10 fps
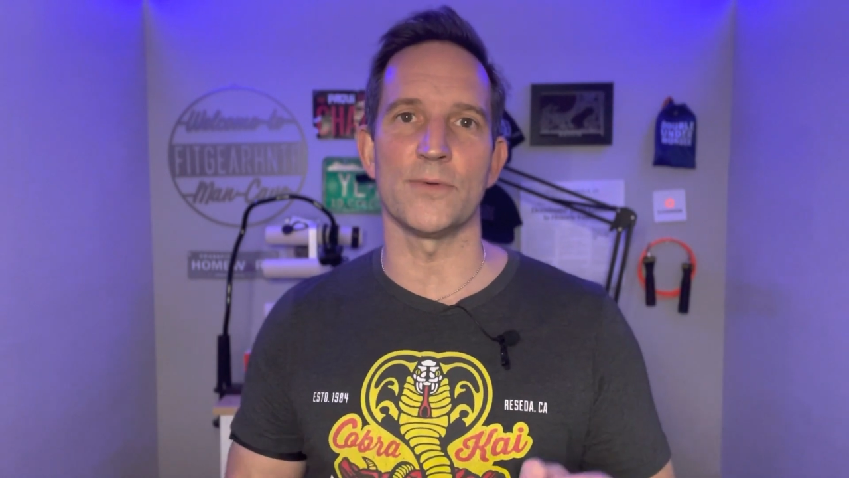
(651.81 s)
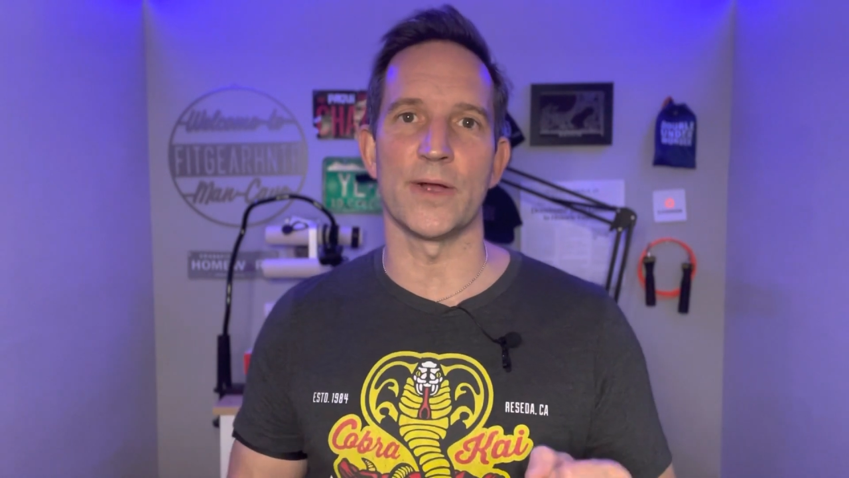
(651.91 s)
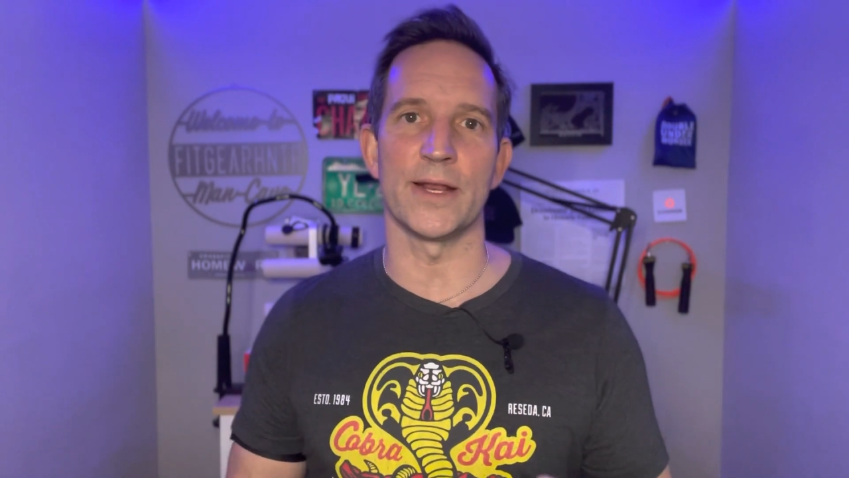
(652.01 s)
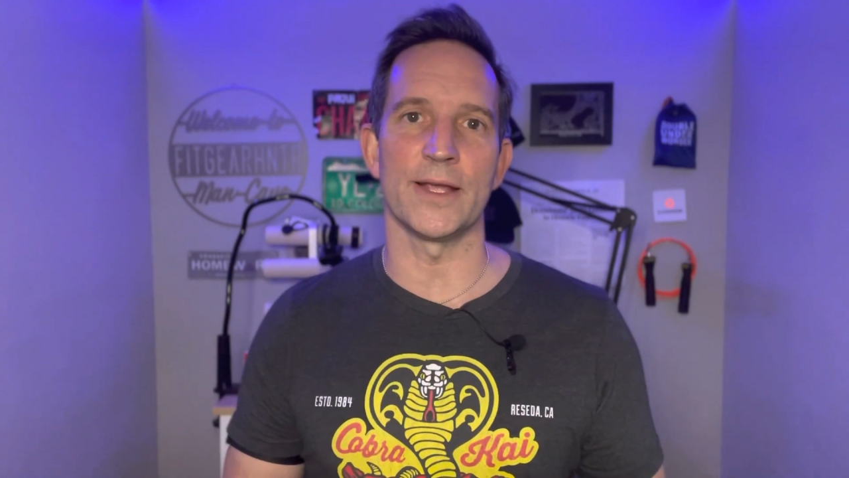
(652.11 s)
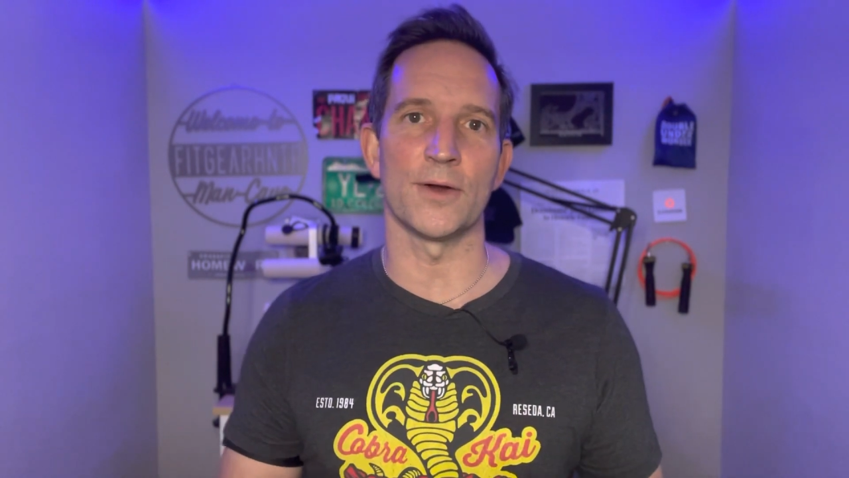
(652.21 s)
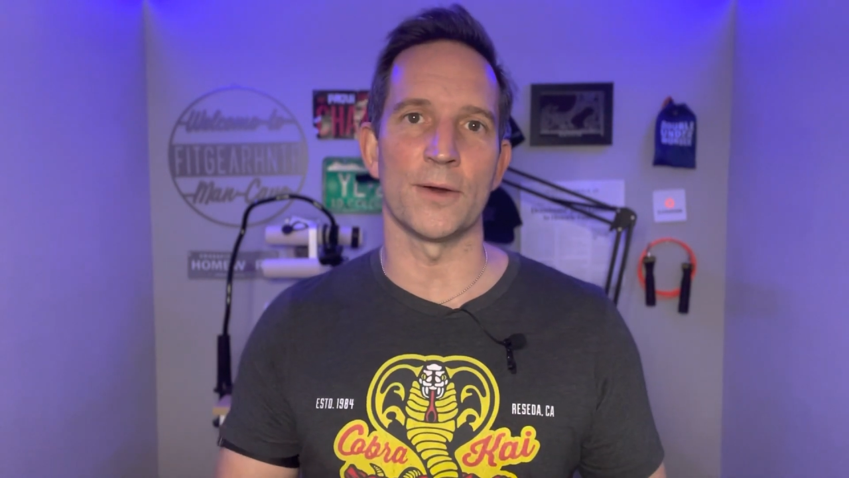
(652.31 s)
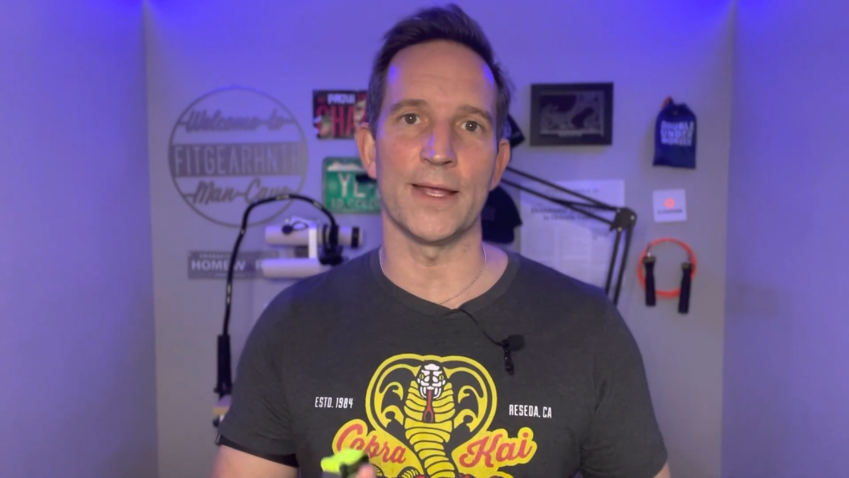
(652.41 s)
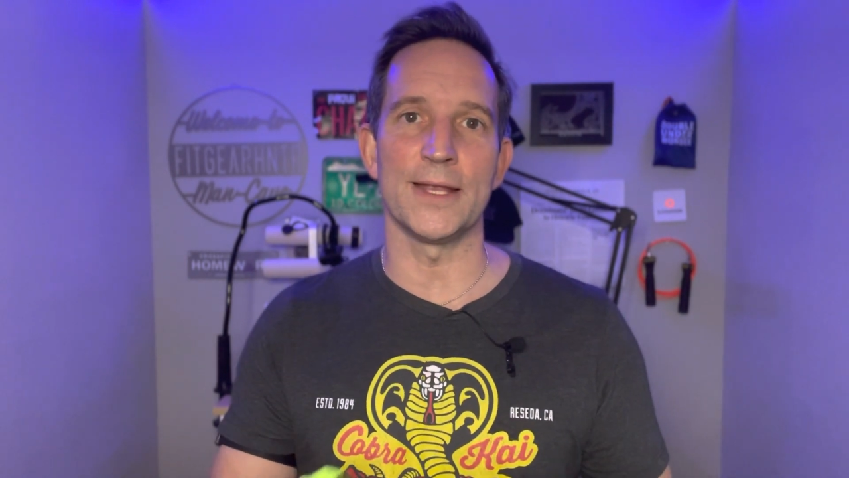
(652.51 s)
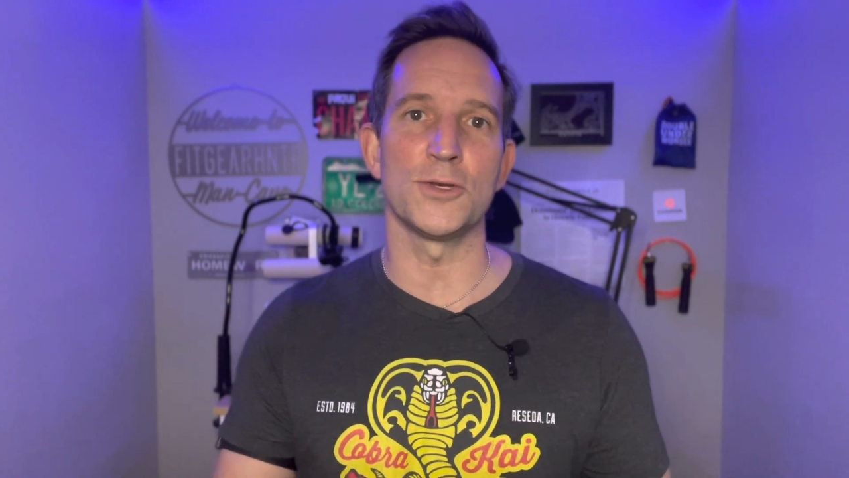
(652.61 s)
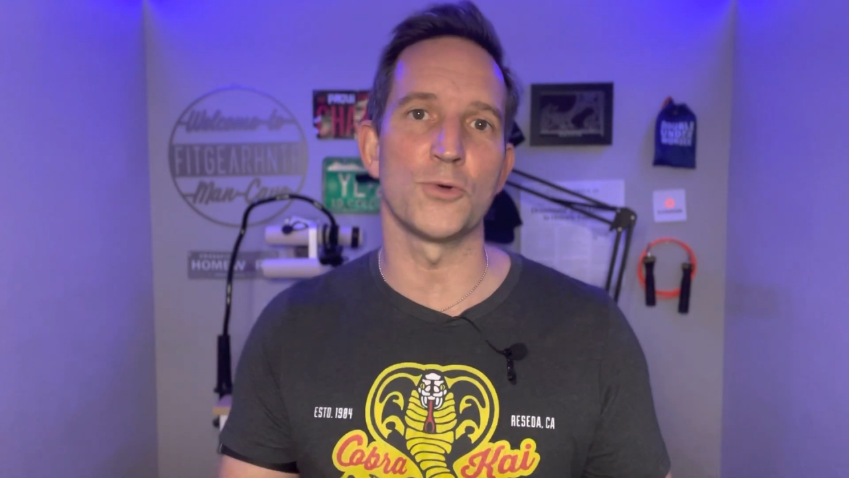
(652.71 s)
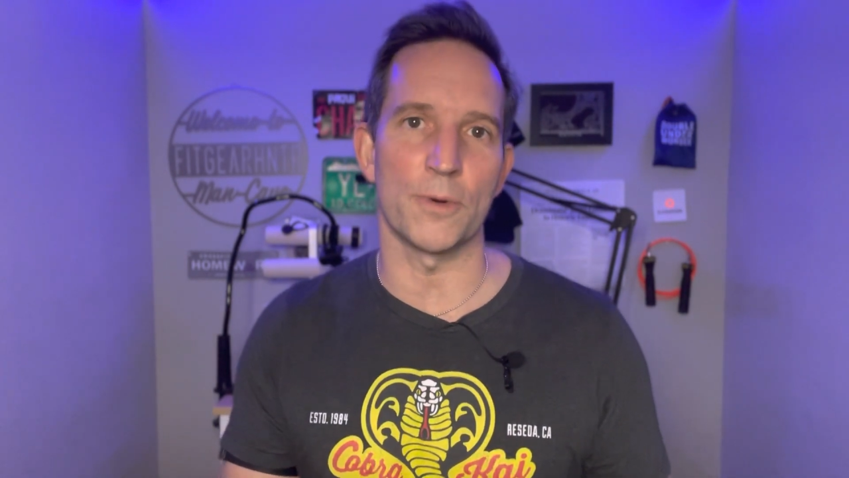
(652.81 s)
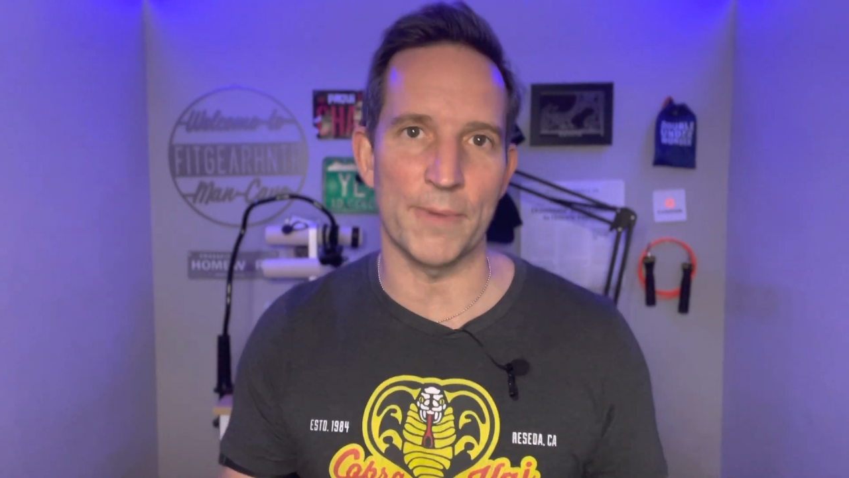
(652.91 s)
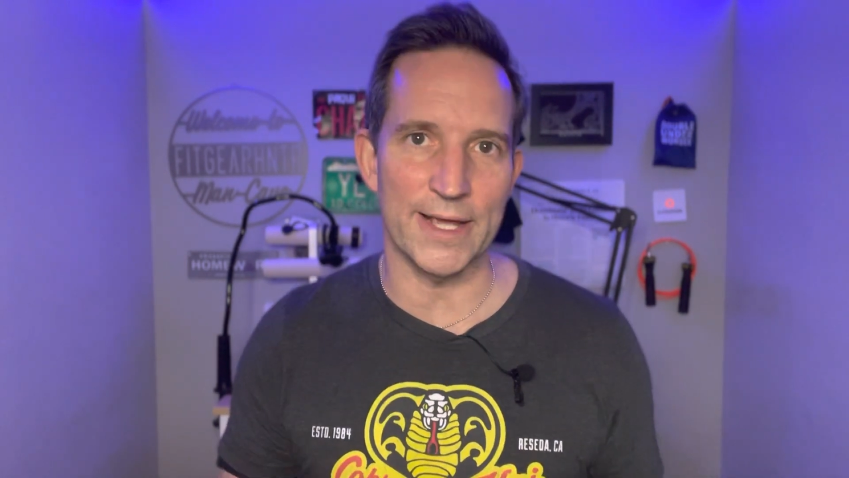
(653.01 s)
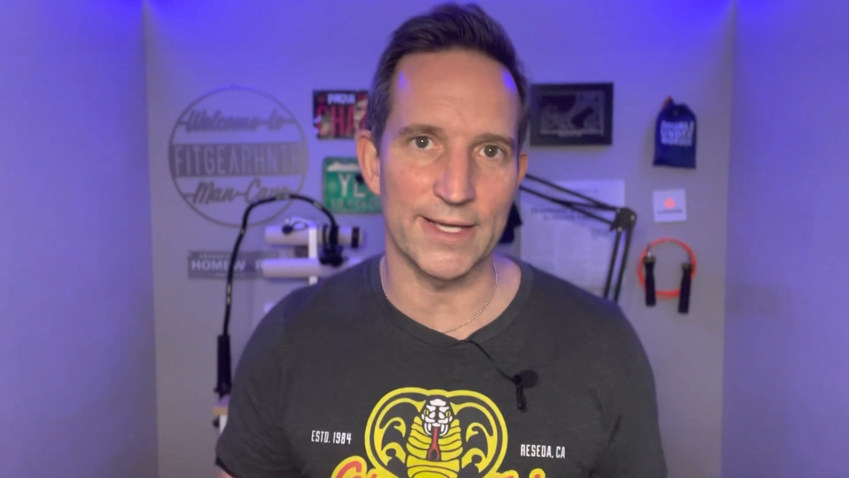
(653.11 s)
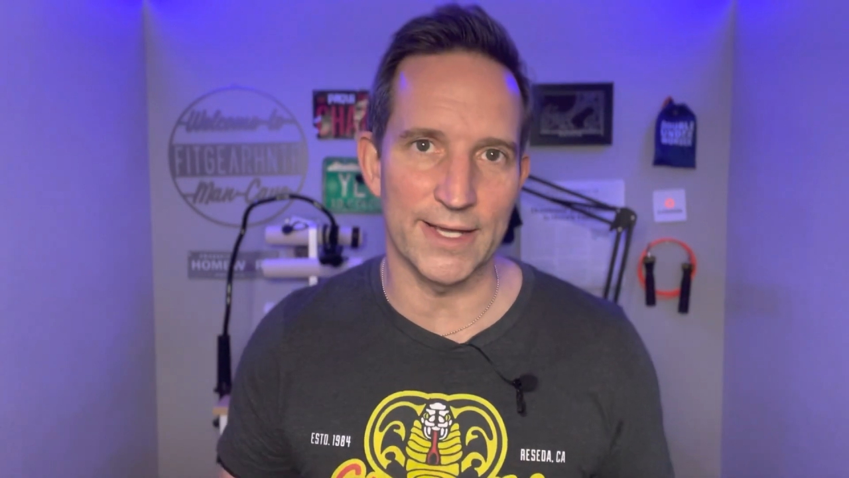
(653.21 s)
running or indoor
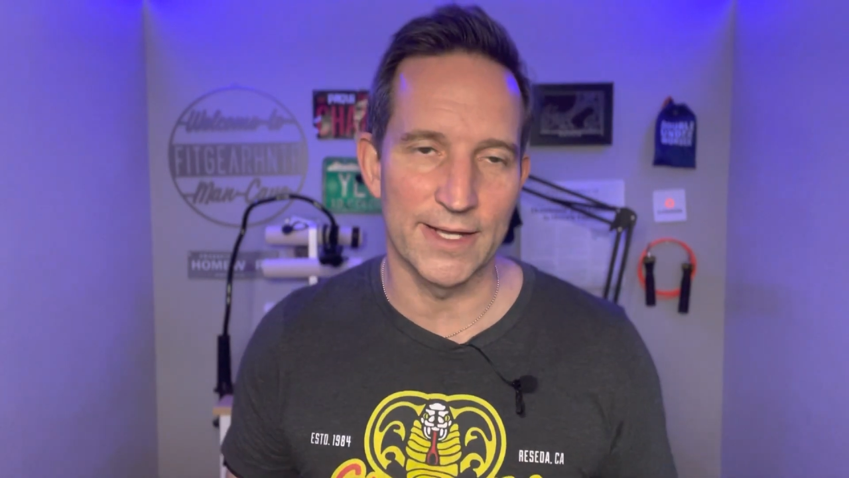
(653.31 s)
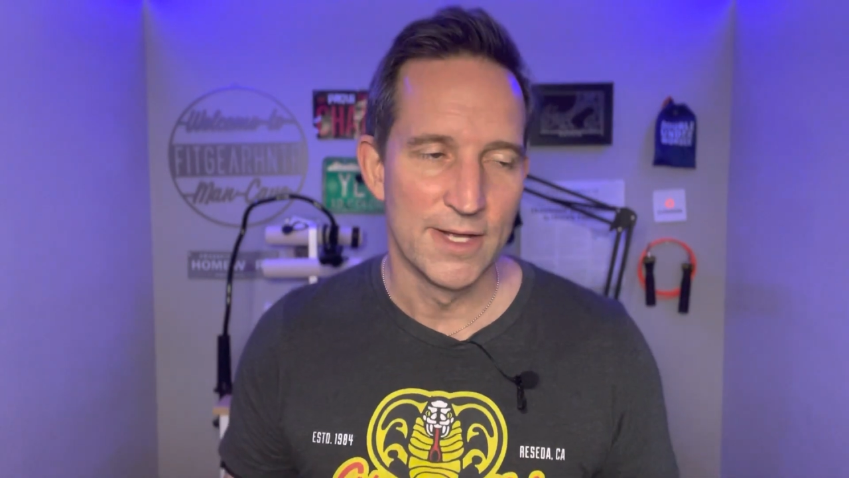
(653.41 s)
biking